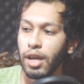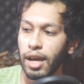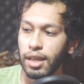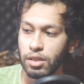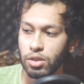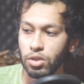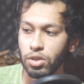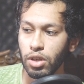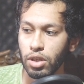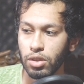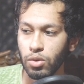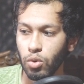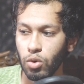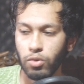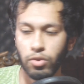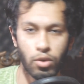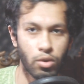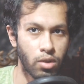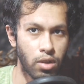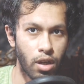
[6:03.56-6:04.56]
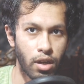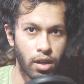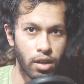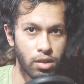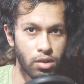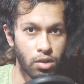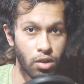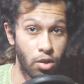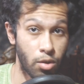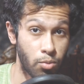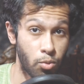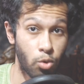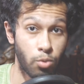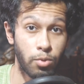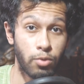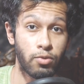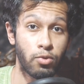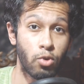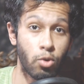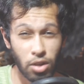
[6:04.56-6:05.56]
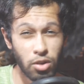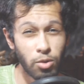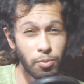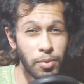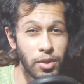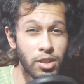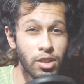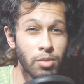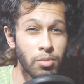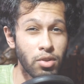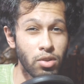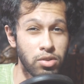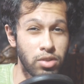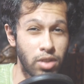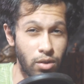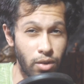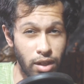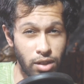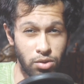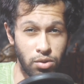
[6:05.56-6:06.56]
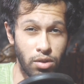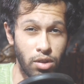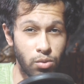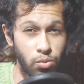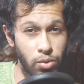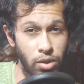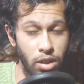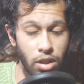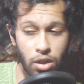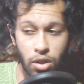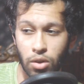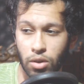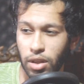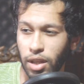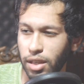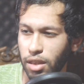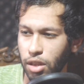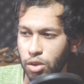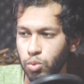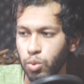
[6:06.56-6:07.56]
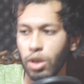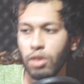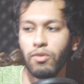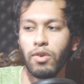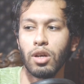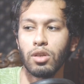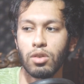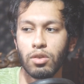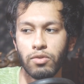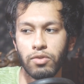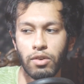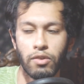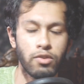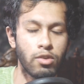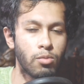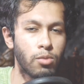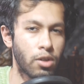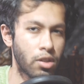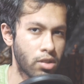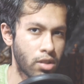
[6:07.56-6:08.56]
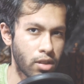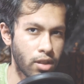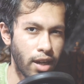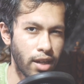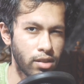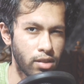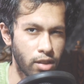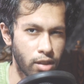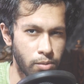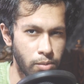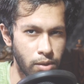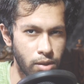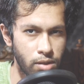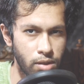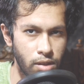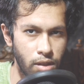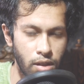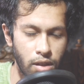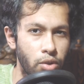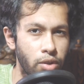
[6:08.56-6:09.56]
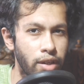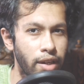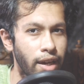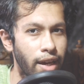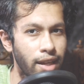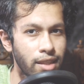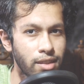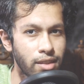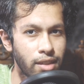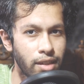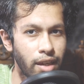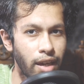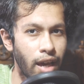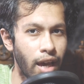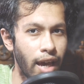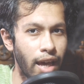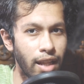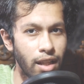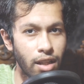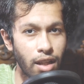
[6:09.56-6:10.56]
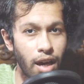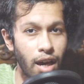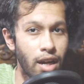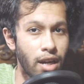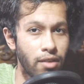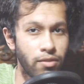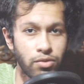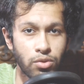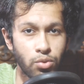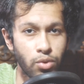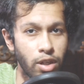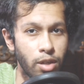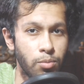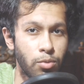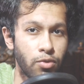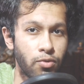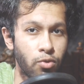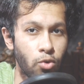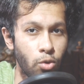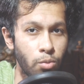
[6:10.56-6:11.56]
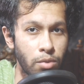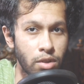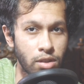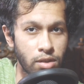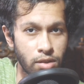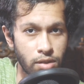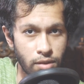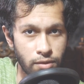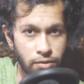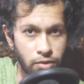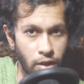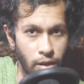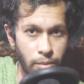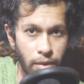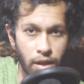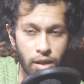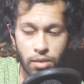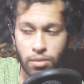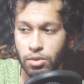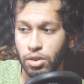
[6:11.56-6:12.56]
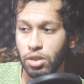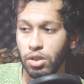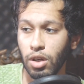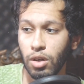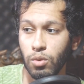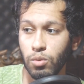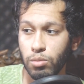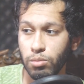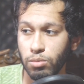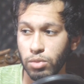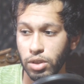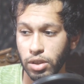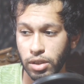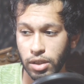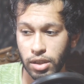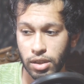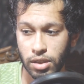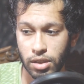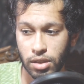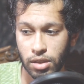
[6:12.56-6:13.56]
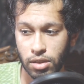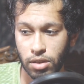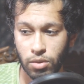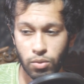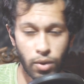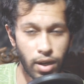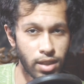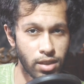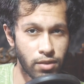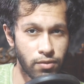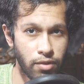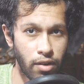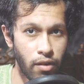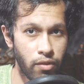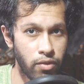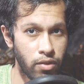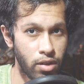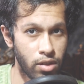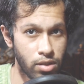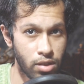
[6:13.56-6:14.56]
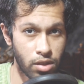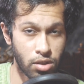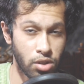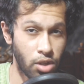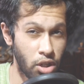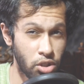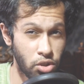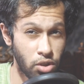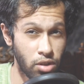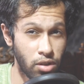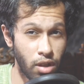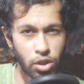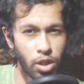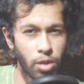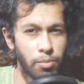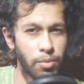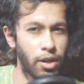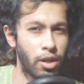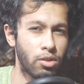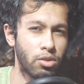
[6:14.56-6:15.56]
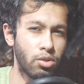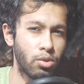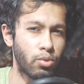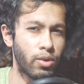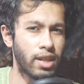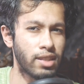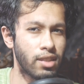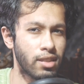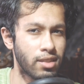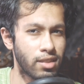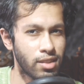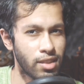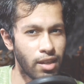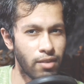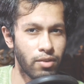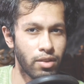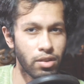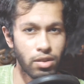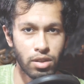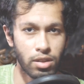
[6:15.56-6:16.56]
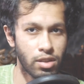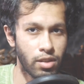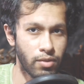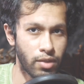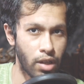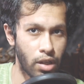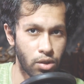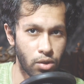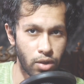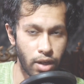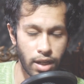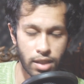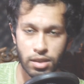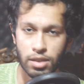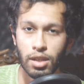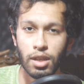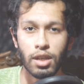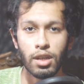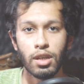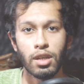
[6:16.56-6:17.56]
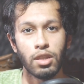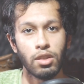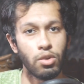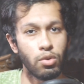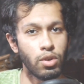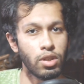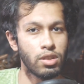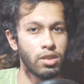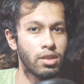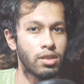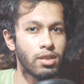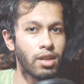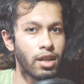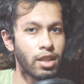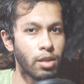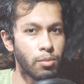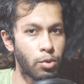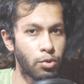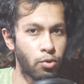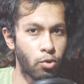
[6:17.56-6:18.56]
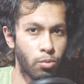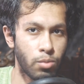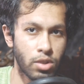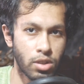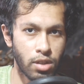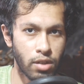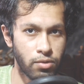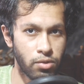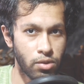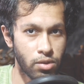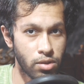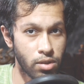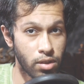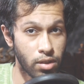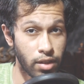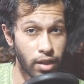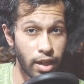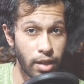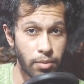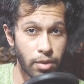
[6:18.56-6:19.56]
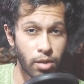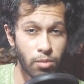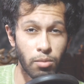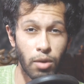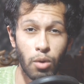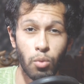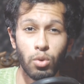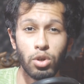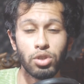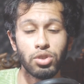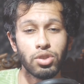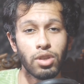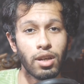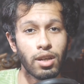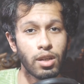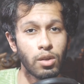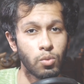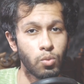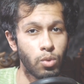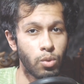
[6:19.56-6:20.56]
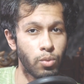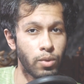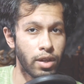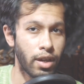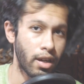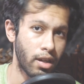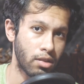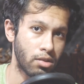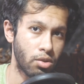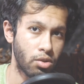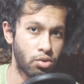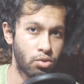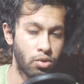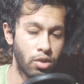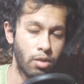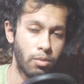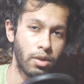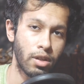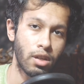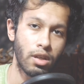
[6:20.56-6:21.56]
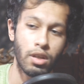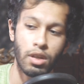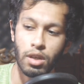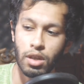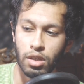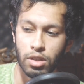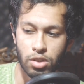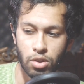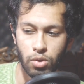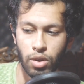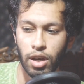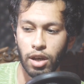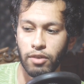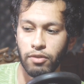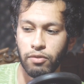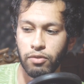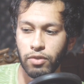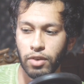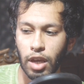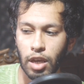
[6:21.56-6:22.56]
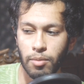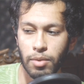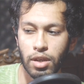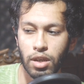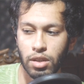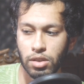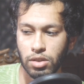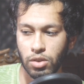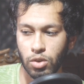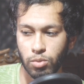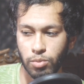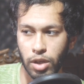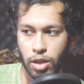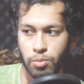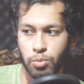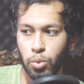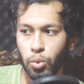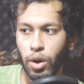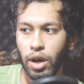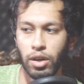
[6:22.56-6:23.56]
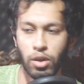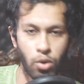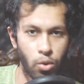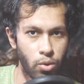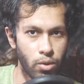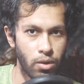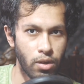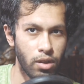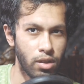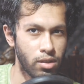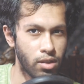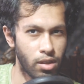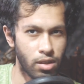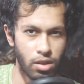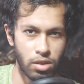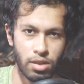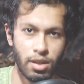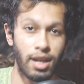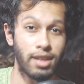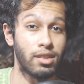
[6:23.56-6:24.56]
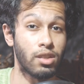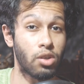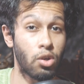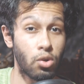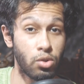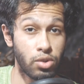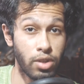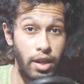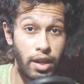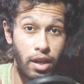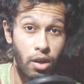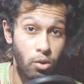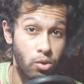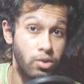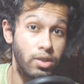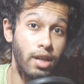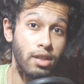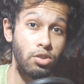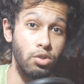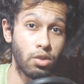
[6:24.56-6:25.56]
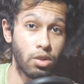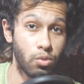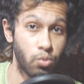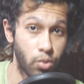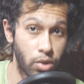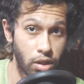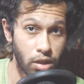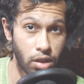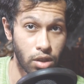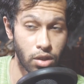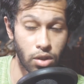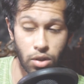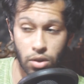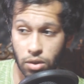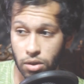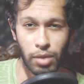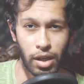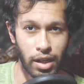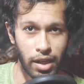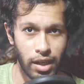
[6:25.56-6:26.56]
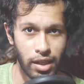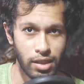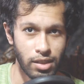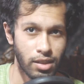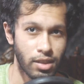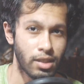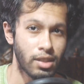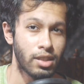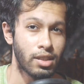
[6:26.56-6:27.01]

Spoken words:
and you can overclock it to get more performance. Other PC builds are actually really good, like the 1250 bucks Skytech PC. You can get a lot of great performance from it, you know, because the Ryzen 5 3600, you compare it to Ryzen 7 3700X, there isn't any performance difference in gaming, but we're talking when we get into streaming. So yeah, if gaming is your main priority, then the Skytech Archangel is actually really good. But hey,